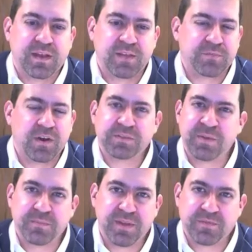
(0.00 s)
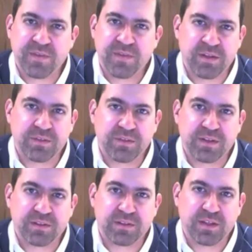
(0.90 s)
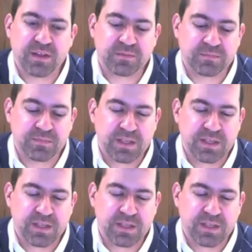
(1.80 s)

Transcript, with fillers: I've always been a big fan of the